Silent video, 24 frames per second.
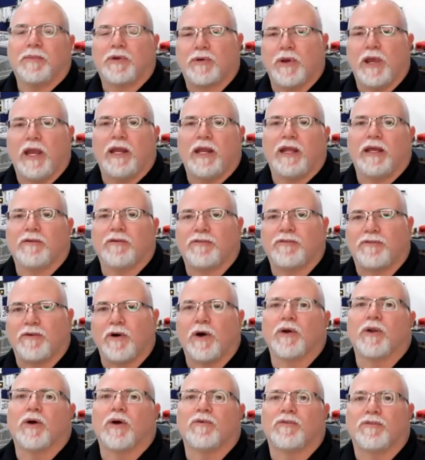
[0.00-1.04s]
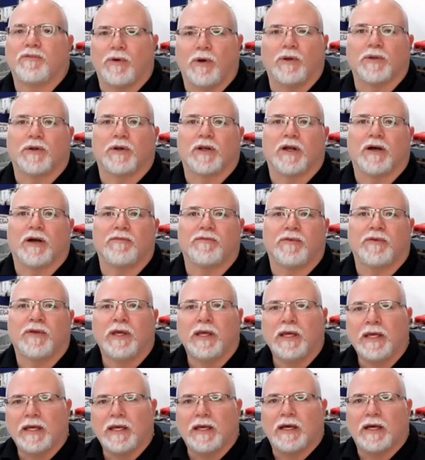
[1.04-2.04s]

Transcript: I'm creating a photo folder of